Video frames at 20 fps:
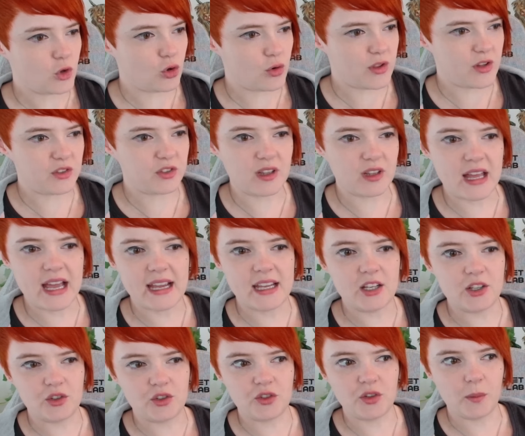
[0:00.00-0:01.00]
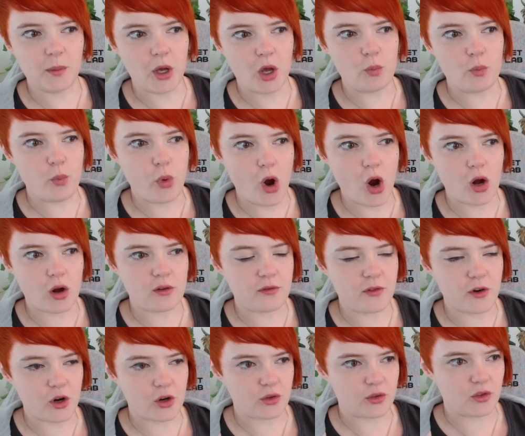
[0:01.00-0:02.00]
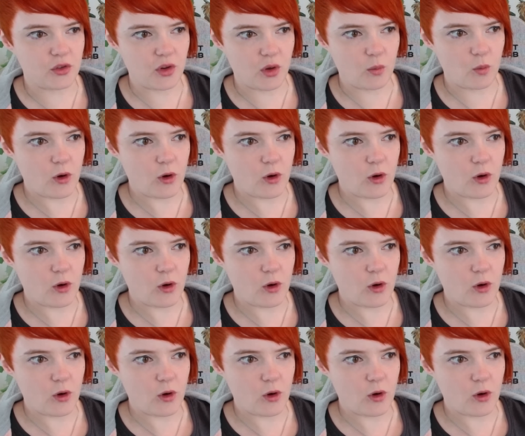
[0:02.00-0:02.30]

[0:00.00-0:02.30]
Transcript: Or this lion is somehow part of her in some